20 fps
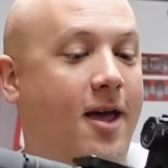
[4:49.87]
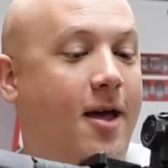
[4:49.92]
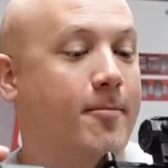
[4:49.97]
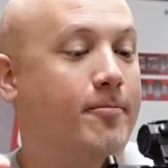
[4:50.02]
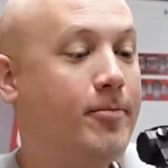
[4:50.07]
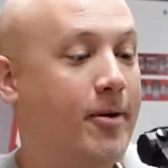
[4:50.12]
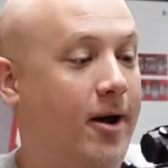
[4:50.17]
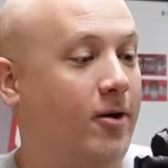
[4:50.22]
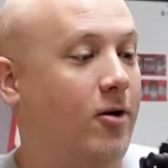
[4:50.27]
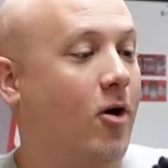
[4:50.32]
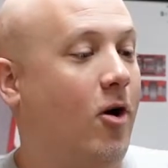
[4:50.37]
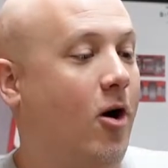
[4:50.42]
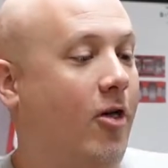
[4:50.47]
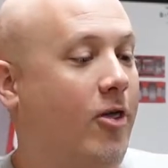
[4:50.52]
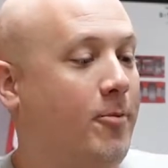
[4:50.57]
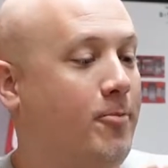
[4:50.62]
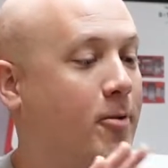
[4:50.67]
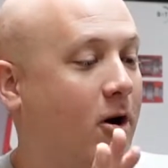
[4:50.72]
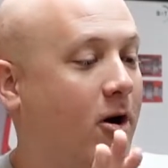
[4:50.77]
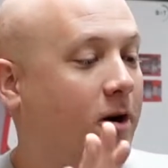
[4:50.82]
but all
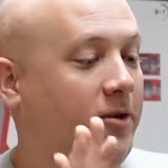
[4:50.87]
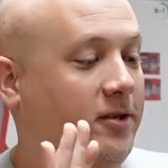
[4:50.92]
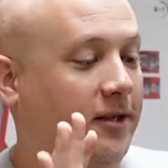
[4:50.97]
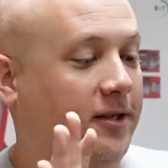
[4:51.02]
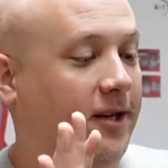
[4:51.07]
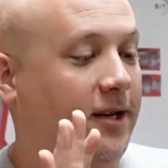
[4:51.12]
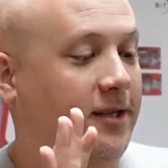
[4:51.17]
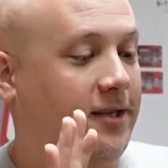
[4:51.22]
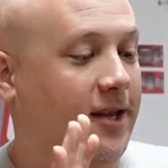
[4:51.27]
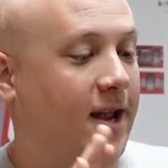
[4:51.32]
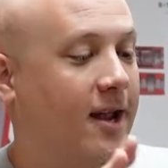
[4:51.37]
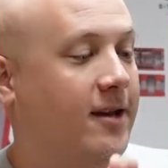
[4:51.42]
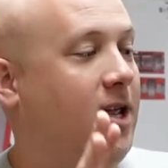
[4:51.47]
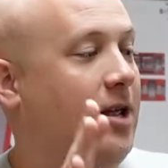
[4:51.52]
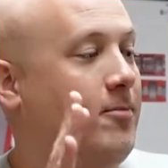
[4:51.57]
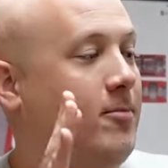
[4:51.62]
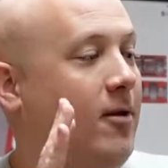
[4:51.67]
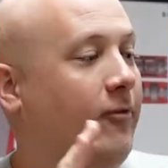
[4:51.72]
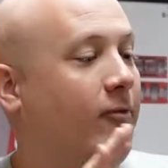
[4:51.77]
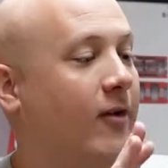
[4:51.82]
the parts, as I said,
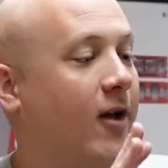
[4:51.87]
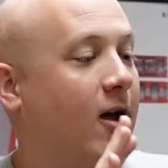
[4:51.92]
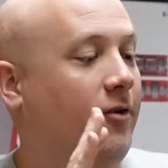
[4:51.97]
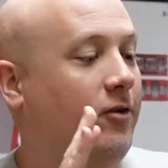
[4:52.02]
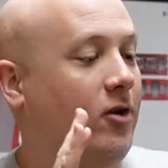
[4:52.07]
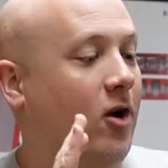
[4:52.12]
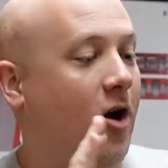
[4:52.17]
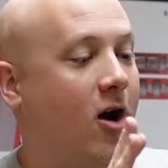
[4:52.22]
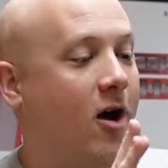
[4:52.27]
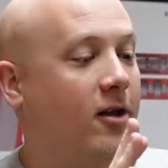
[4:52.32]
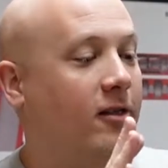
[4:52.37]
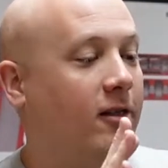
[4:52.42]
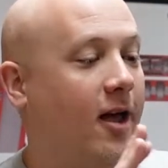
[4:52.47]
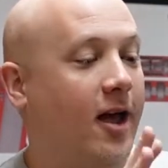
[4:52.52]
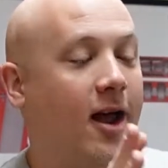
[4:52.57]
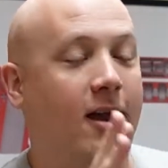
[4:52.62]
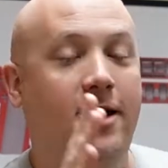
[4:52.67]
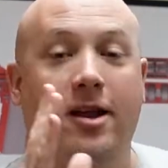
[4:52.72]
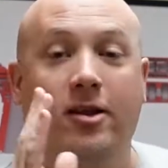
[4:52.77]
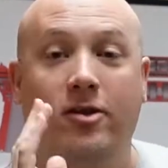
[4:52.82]
can be found
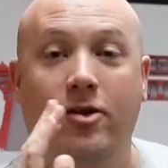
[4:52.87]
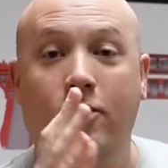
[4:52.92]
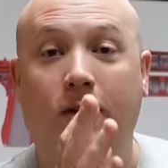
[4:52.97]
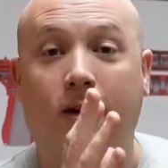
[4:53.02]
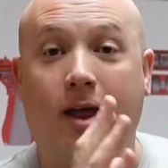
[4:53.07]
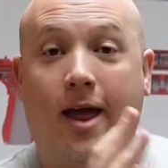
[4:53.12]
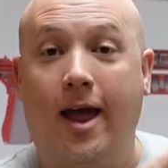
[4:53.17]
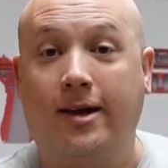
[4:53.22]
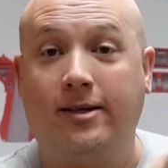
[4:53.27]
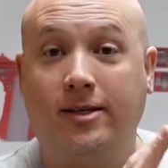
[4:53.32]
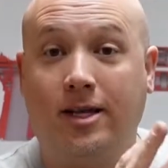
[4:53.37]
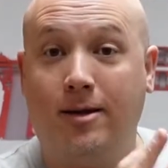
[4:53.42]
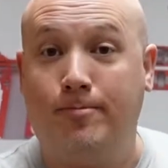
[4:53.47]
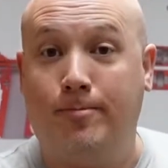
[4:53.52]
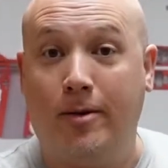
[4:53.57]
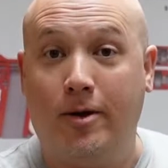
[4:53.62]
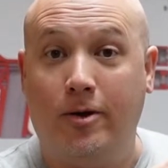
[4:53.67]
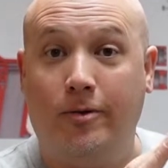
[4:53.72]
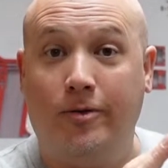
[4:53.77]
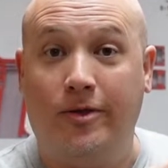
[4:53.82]
online and you can actually
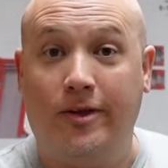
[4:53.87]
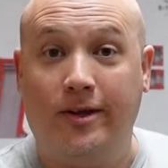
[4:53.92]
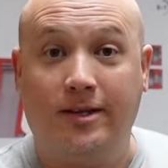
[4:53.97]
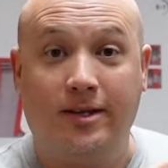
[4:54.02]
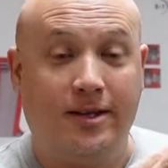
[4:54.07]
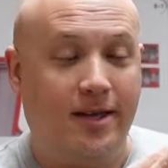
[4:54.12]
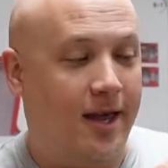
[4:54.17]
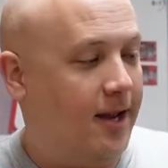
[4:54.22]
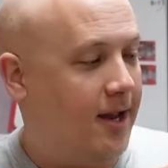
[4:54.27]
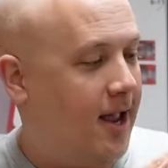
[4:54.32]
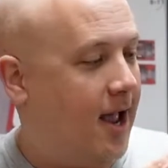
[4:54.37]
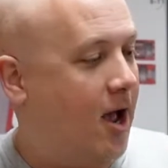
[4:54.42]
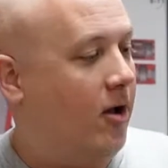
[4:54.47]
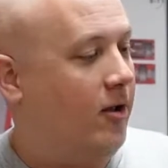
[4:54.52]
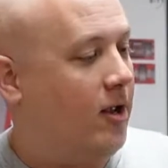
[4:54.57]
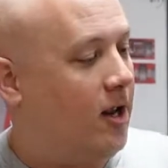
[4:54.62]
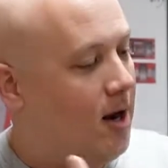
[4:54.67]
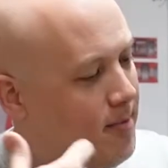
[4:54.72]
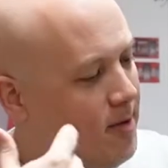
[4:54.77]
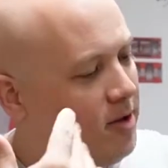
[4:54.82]
build this thing
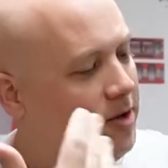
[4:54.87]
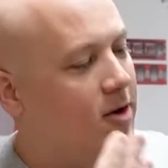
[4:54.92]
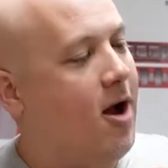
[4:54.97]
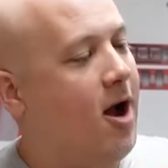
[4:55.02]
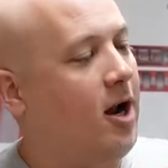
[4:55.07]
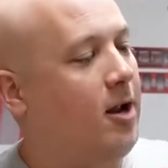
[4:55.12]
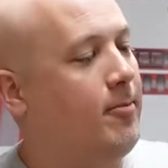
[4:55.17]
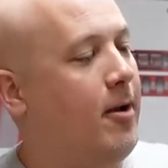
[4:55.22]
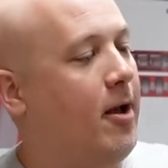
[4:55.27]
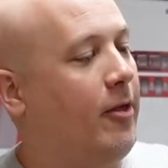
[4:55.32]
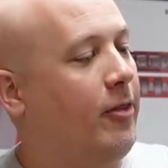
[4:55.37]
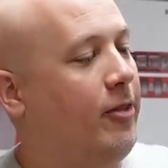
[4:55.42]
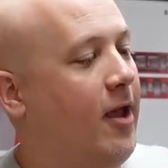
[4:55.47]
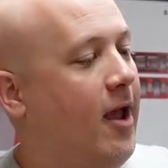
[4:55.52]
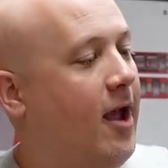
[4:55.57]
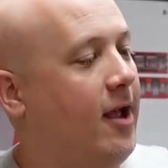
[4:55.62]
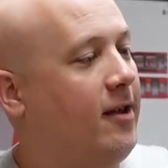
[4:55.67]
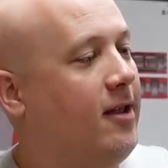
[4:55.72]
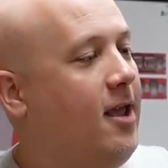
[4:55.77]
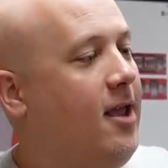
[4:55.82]
out. And I'm gonna talk about
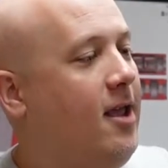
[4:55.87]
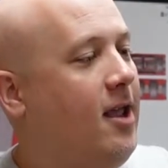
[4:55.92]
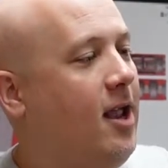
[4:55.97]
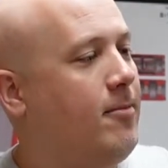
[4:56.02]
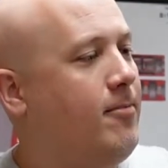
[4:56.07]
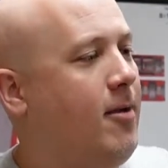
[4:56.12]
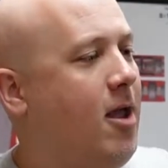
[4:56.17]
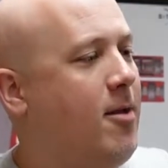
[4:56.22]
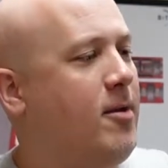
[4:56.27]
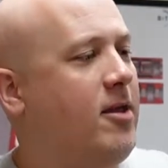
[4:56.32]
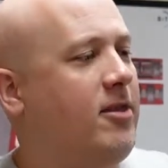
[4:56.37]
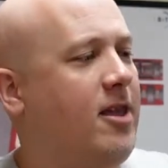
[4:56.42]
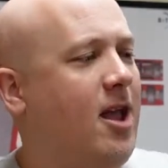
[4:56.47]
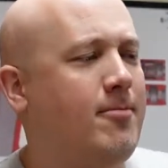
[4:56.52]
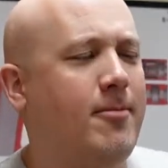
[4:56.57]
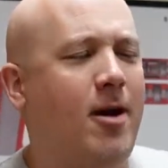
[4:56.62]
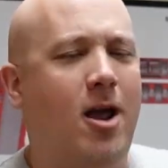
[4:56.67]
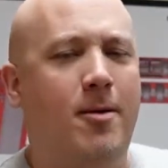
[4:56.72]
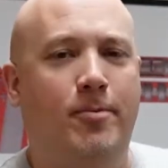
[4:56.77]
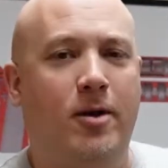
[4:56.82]
that, and maybe
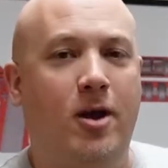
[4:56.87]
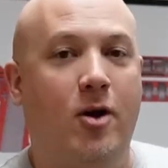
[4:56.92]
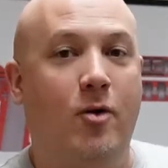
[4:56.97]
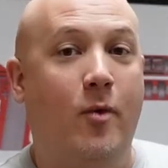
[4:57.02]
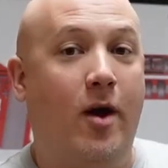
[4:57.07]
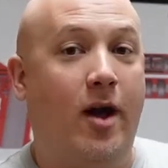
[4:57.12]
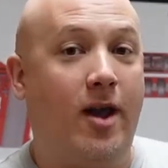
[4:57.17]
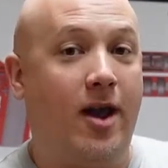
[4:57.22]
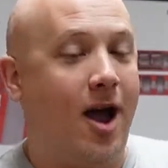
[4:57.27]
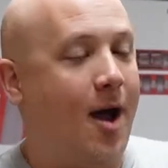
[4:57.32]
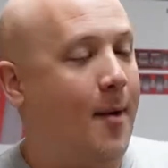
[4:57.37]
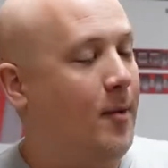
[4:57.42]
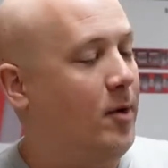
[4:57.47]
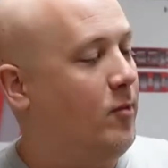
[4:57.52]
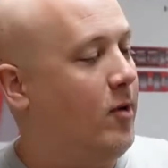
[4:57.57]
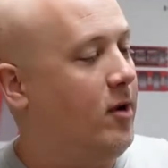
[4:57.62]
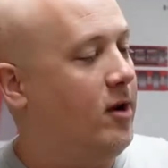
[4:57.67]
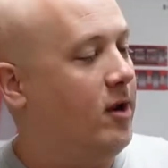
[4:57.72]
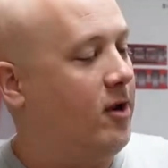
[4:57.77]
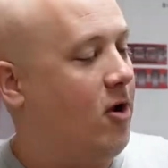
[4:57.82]
that might be a way I would
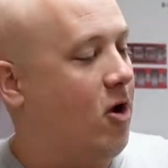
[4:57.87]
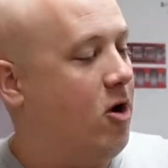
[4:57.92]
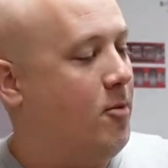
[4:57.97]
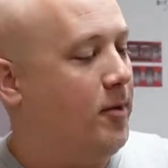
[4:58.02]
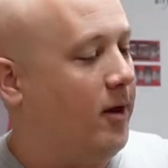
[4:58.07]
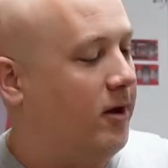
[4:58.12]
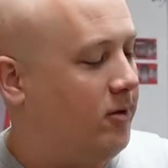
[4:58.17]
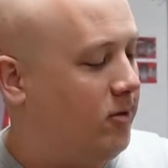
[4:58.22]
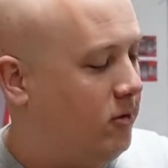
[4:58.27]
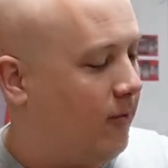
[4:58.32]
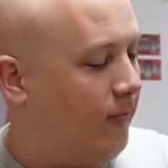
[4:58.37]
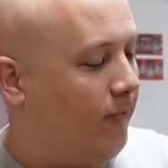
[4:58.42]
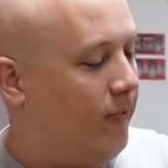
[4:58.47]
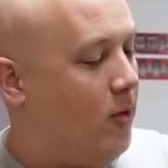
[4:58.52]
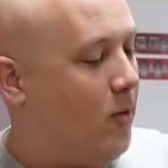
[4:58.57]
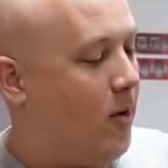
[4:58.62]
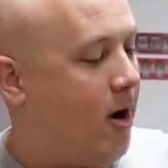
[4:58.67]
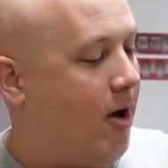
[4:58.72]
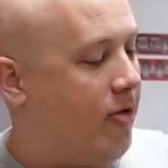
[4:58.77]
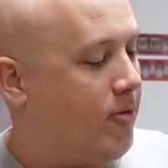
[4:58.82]
wanna go because there's a
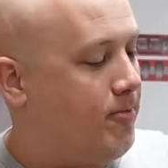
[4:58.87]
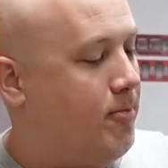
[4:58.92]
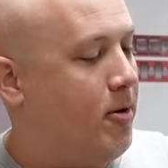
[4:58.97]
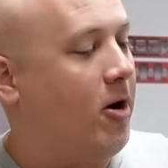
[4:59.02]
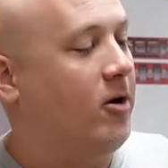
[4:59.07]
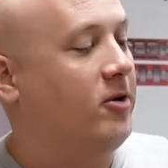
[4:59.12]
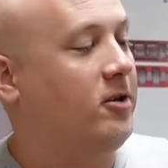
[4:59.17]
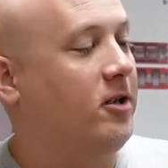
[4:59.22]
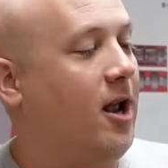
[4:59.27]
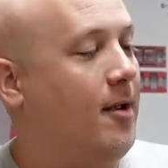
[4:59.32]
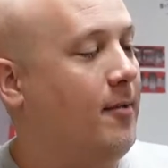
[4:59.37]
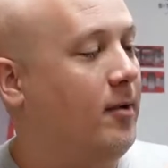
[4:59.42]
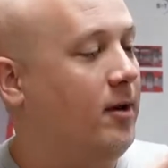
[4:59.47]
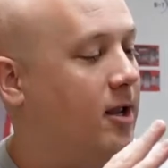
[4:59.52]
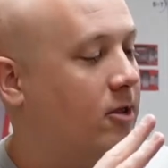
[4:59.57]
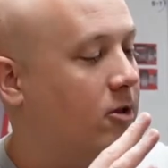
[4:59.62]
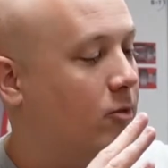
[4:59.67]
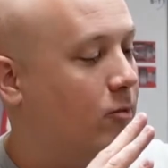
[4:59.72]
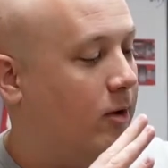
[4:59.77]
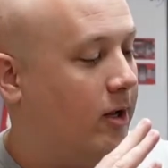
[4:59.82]
few other parts that I would
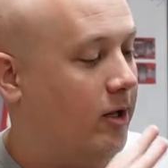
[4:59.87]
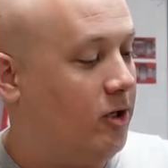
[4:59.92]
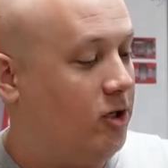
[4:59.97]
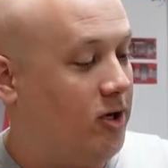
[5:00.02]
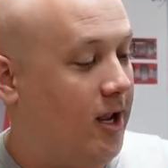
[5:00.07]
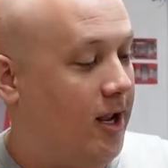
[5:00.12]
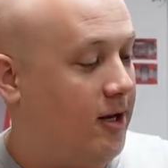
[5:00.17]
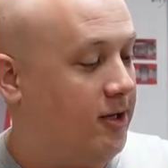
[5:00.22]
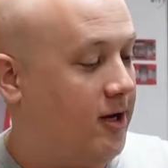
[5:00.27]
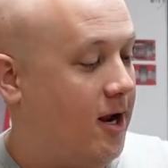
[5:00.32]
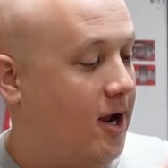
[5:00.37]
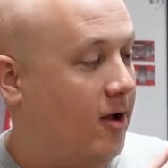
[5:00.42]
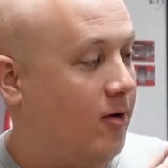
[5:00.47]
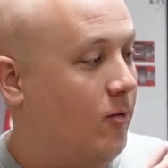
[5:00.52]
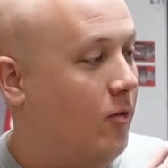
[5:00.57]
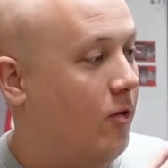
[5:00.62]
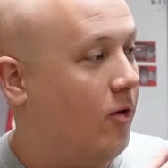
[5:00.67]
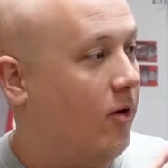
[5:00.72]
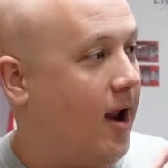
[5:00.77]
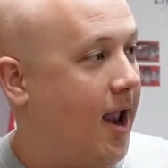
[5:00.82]
either wanna change
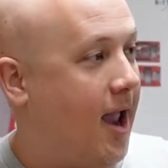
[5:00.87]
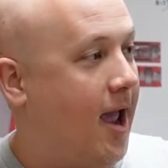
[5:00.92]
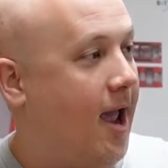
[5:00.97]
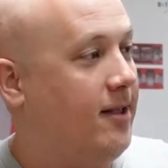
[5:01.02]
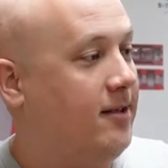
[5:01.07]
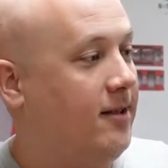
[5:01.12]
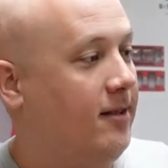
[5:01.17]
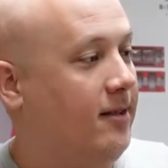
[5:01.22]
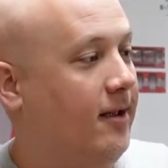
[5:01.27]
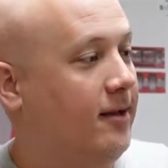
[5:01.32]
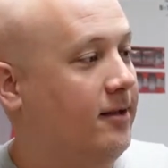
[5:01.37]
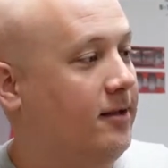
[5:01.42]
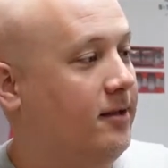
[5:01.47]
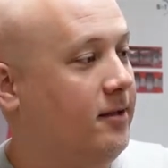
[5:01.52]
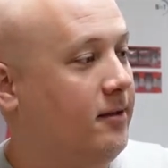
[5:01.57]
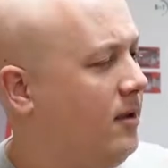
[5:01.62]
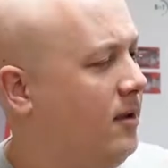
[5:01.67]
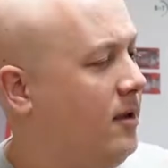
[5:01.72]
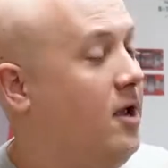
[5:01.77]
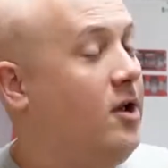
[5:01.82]
out or add to
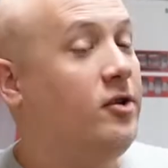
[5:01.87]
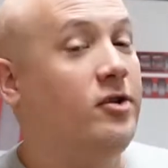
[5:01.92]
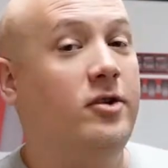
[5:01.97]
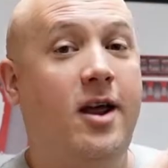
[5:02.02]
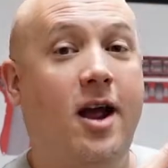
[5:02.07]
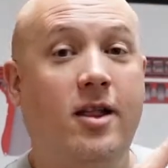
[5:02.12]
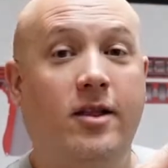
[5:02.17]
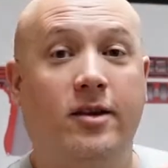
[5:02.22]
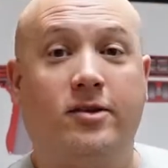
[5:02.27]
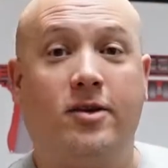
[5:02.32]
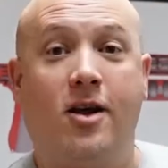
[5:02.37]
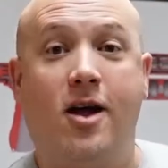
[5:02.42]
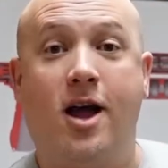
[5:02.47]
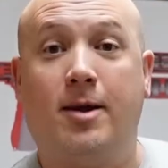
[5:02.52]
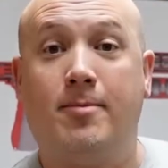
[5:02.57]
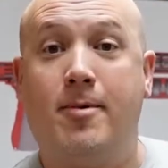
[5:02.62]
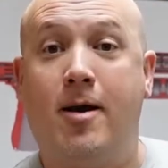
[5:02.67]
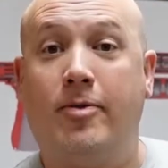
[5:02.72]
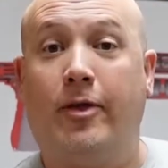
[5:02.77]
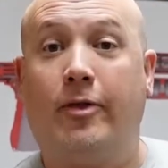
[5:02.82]
this. So now let's
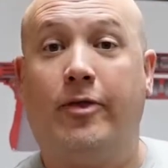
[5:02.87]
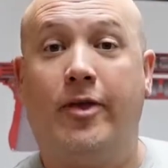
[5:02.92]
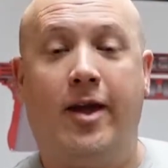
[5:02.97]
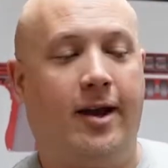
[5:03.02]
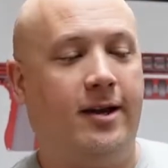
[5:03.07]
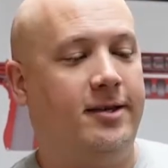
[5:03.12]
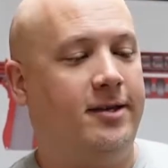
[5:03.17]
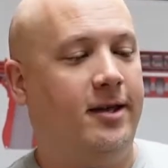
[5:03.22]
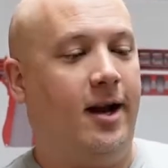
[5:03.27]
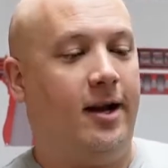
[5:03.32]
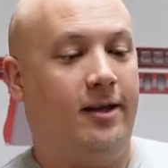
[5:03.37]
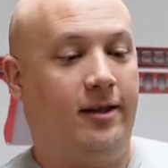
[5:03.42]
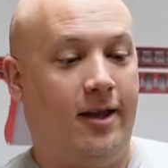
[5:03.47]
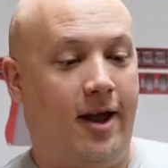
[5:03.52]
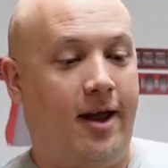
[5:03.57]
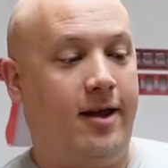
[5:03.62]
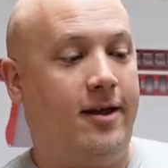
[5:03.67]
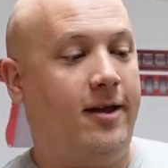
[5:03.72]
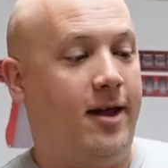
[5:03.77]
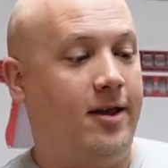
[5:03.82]
talk about the things that I
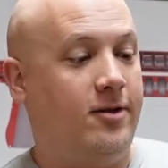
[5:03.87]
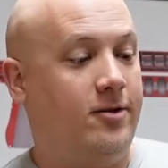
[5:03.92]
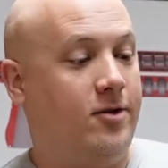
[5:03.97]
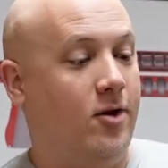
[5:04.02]
like and